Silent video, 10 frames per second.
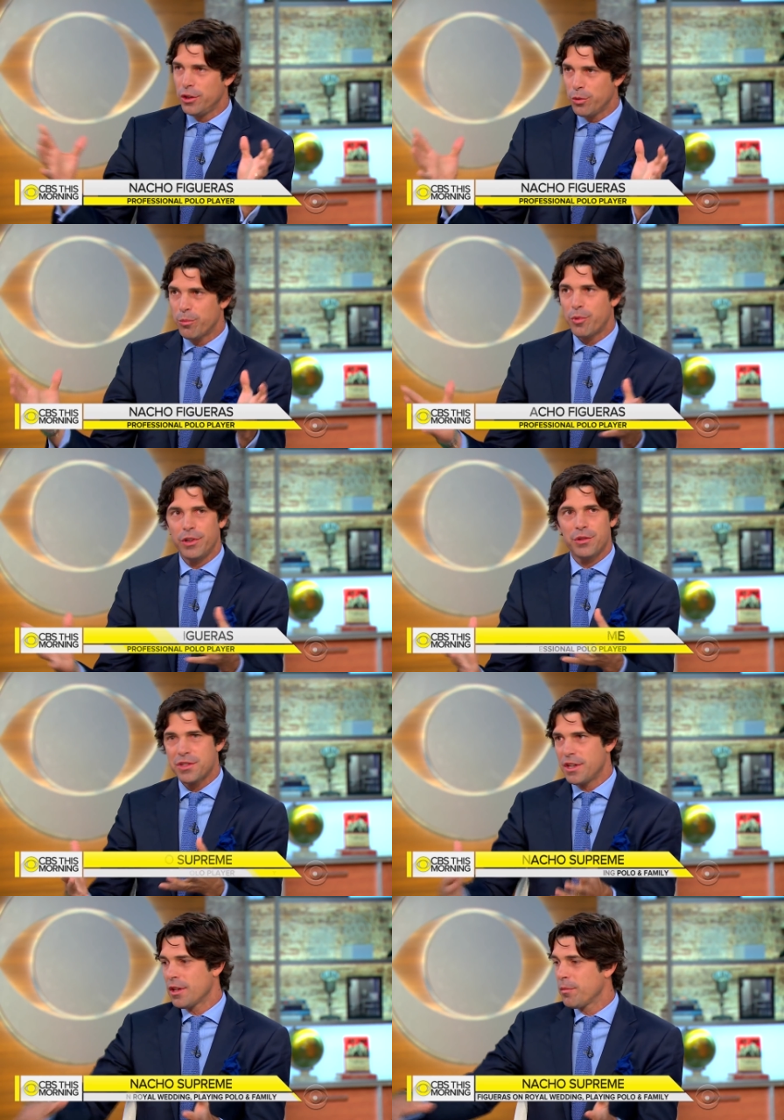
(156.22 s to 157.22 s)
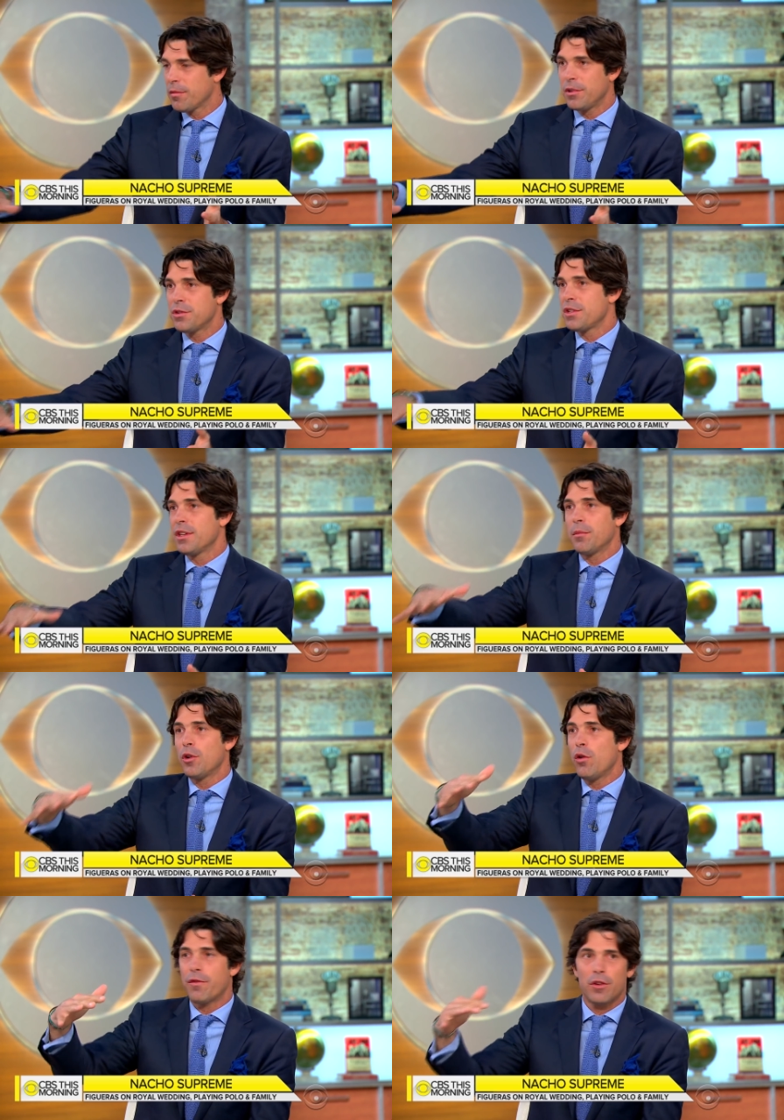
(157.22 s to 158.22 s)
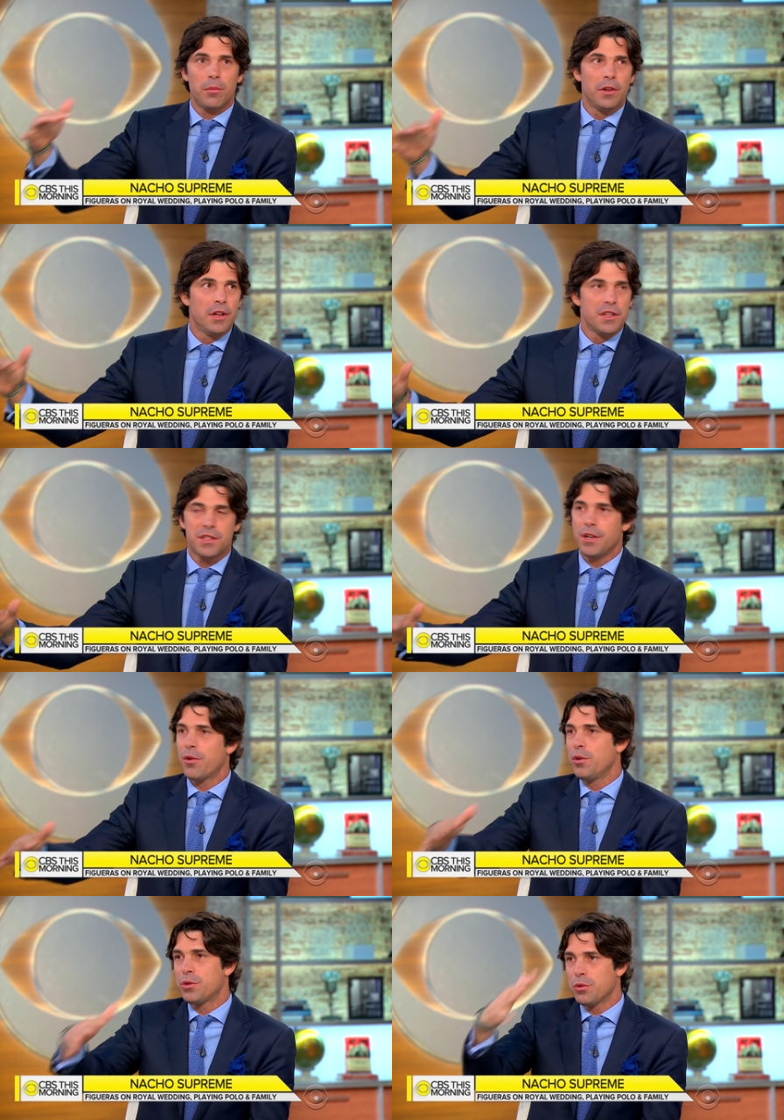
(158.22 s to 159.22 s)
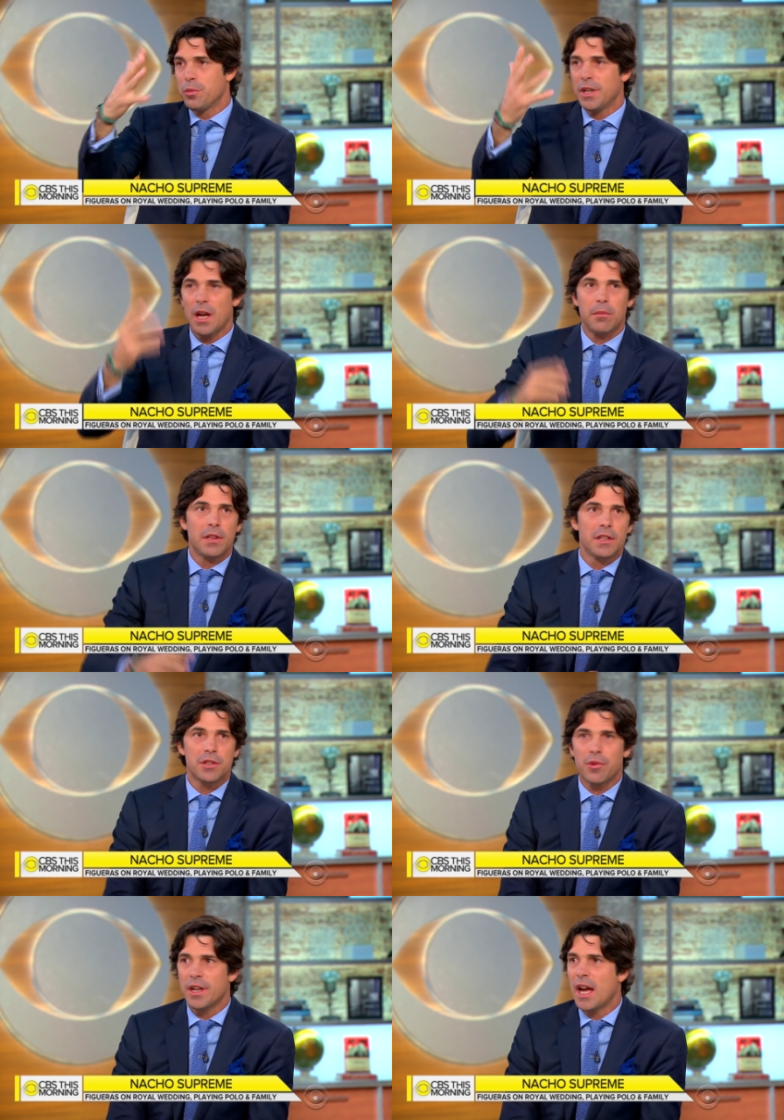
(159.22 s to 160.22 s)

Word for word: you, you, see them, you see them go from up, yeah. zero to becoming these great